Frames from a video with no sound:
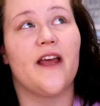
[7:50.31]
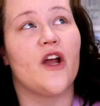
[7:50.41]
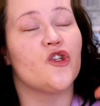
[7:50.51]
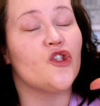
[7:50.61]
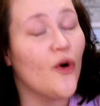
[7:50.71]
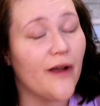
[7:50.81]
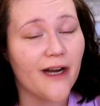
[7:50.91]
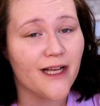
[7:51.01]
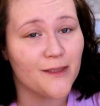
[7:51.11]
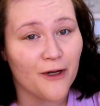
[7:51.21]
They are so
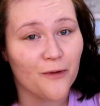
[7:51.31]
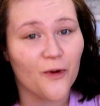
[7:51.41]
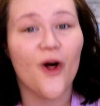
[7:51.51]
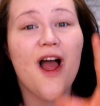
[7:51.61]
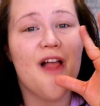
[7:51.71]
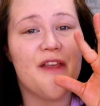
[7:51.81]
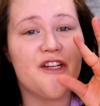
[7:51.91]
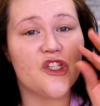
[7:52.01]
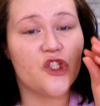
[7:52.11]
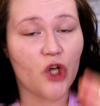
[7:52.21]
in hospitable. They
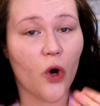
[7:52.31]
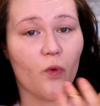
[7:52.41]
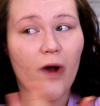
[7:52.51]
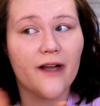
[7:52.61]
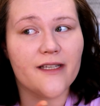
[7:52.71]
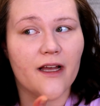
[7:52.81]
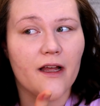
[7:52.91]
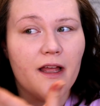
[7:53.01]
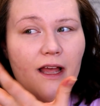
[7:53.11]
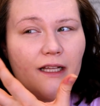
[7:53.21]
just don't want to